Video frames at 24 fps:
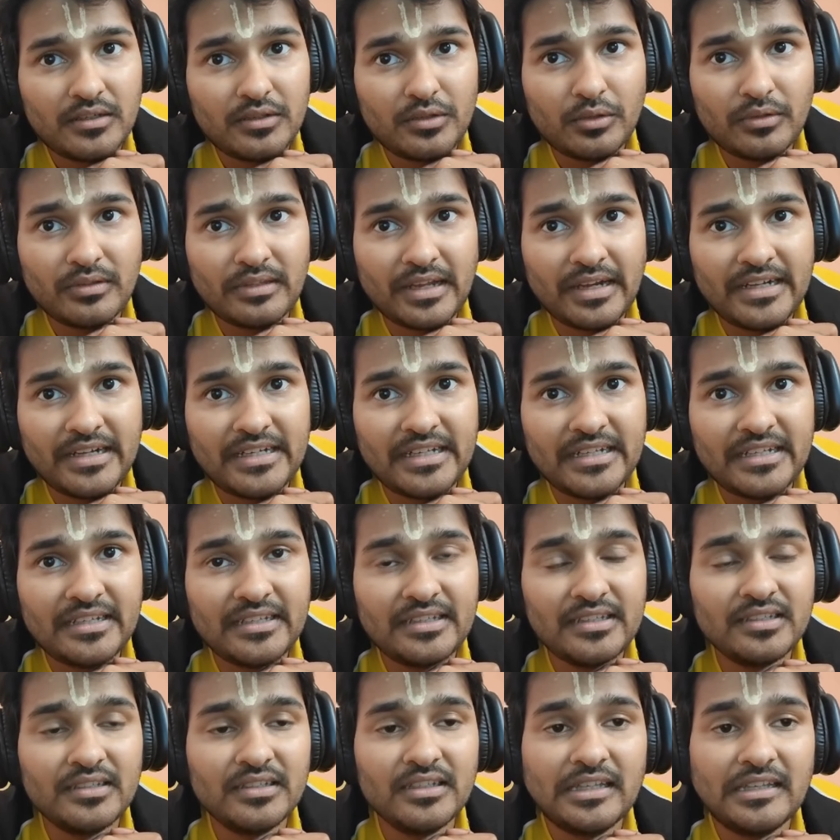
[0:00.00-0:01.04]
The
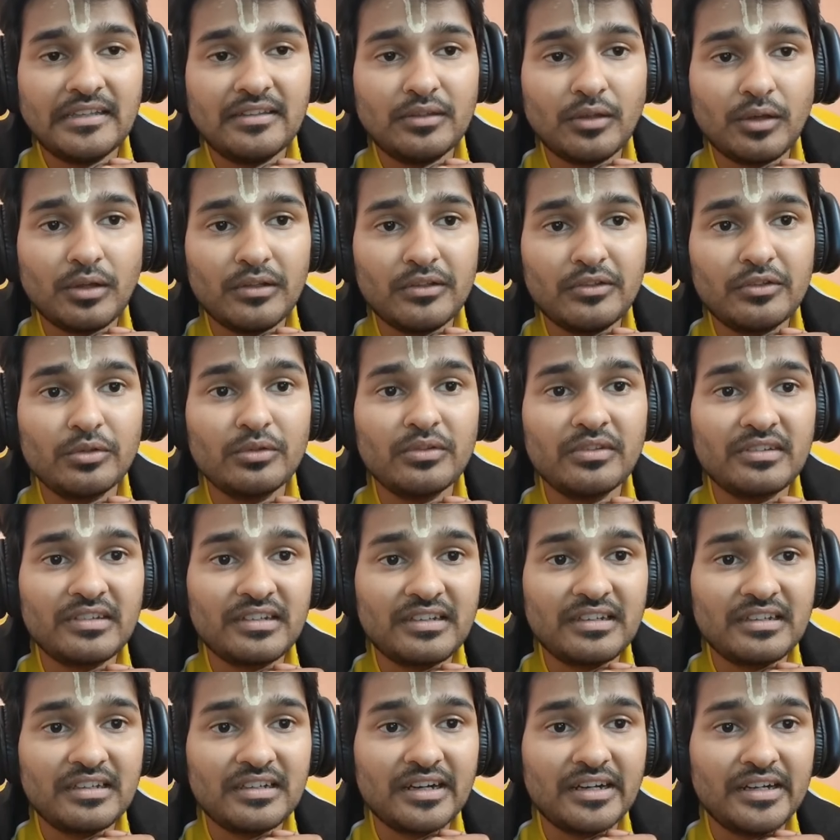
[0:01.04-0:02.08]
society is also
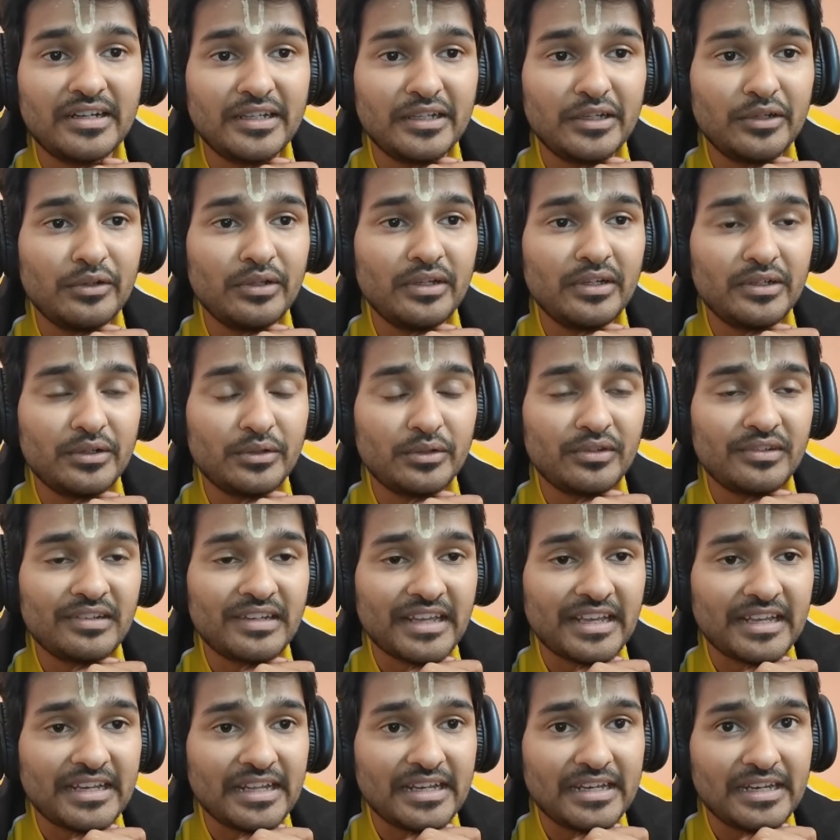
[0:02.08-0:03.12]
continuing to
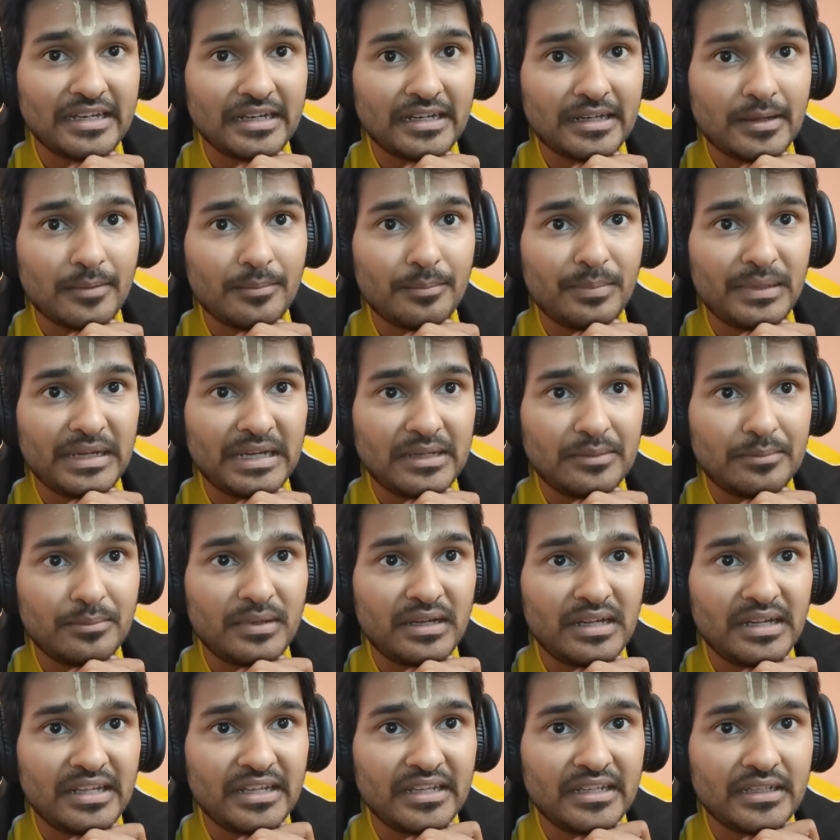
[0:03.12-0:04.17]
stay in an incomplete
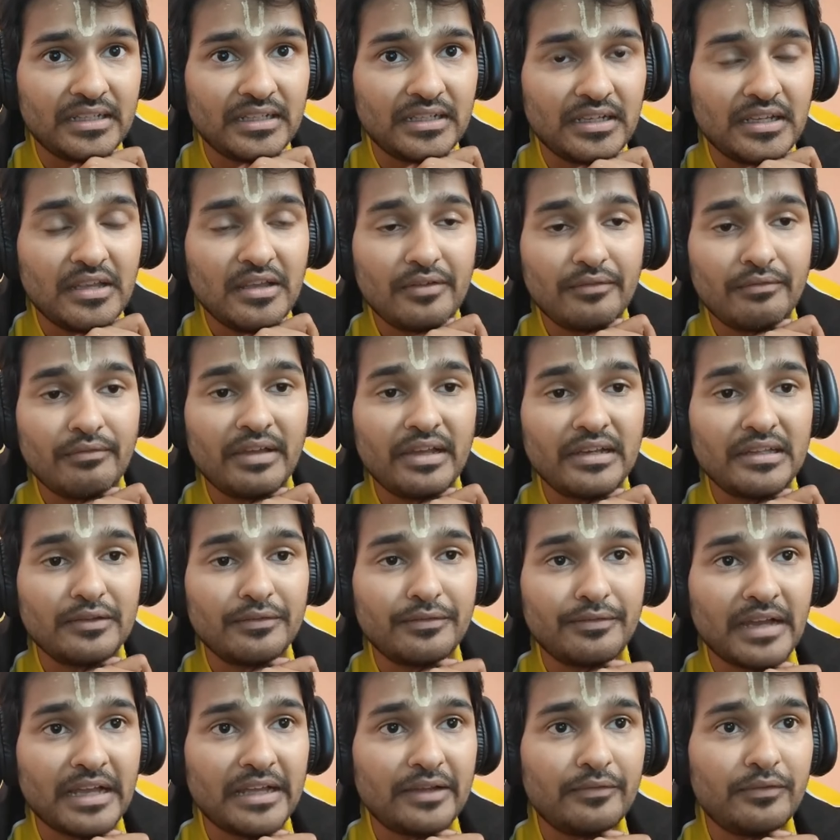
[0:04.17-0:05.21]
building where
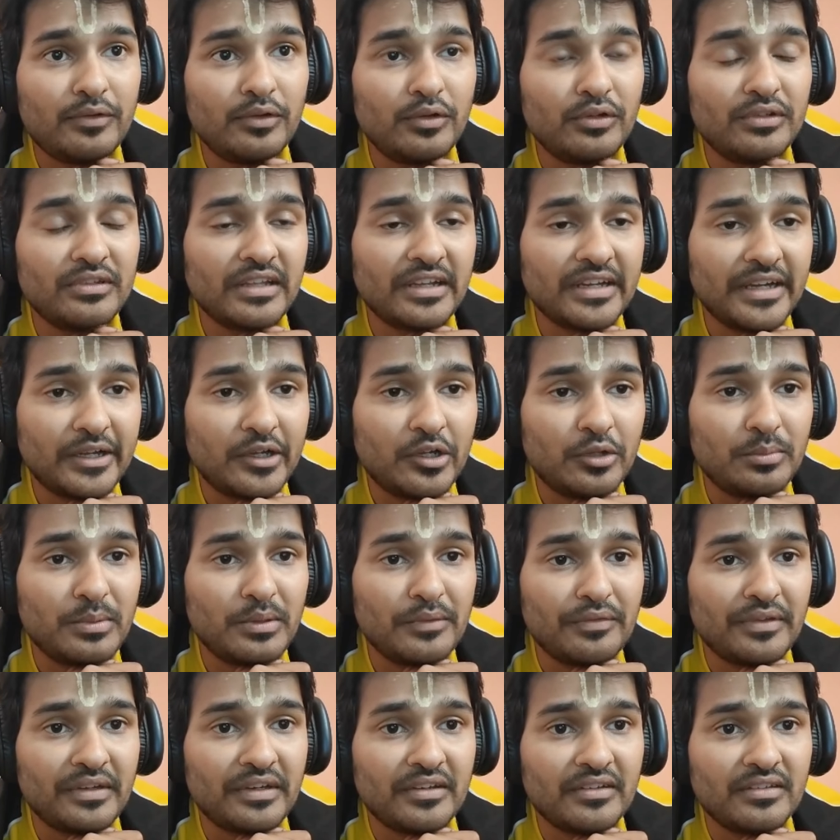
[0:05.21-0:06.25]
the 5 floors are yet to
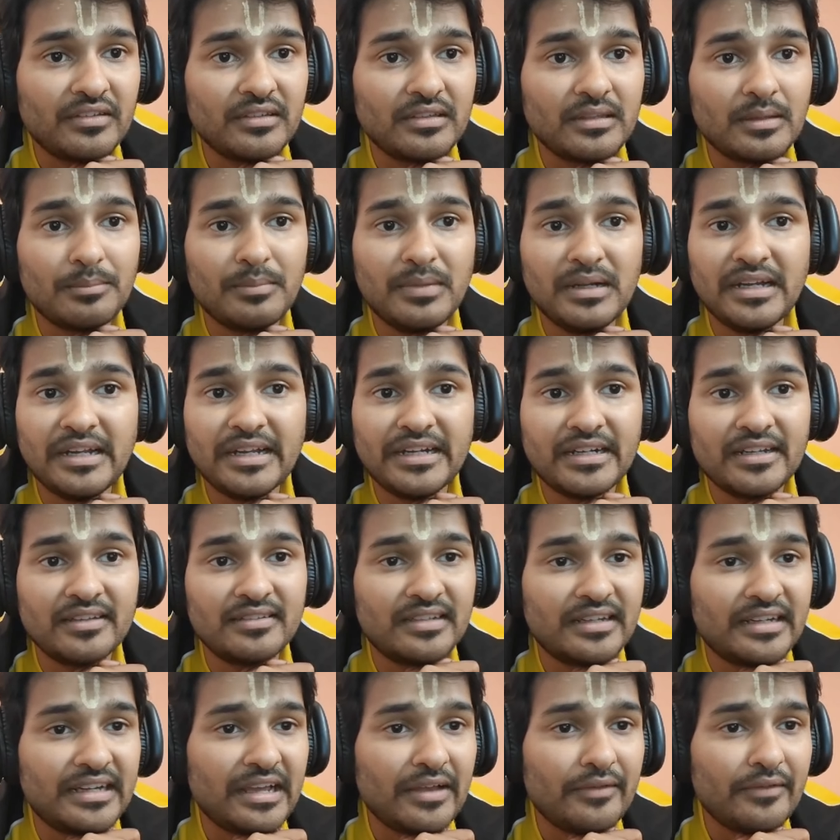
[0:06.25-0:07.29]
be finished. The building
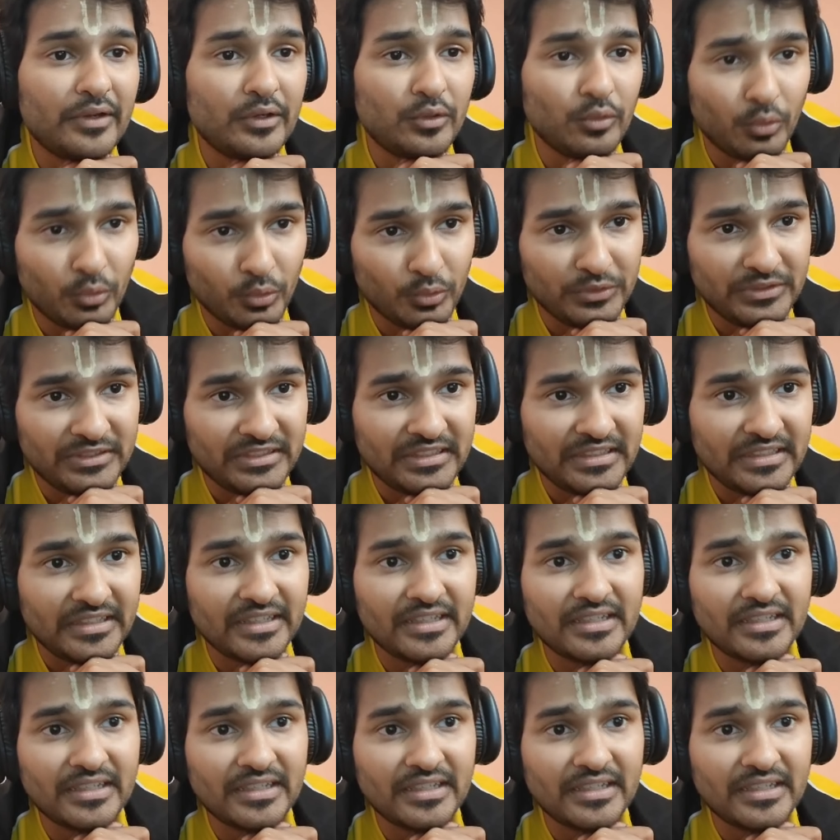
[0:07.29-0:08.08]
doesn't have an OC